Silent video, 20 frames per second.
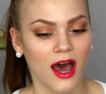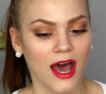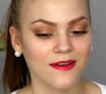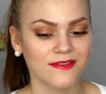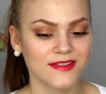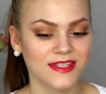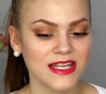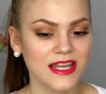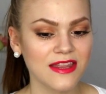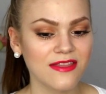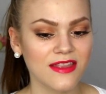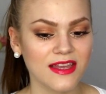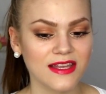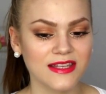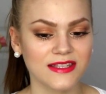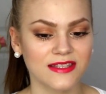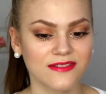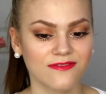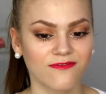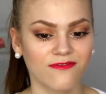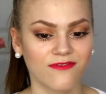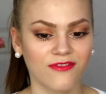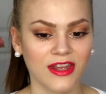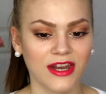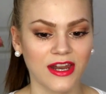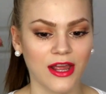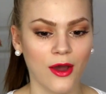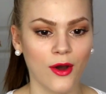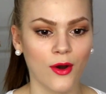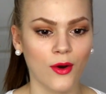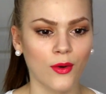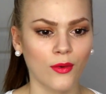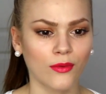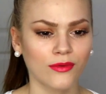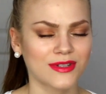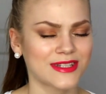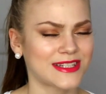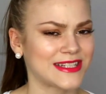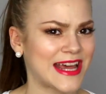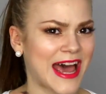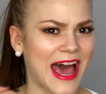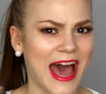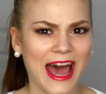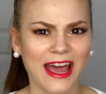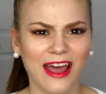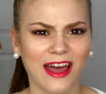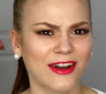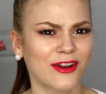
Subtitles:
I've seen this video tag,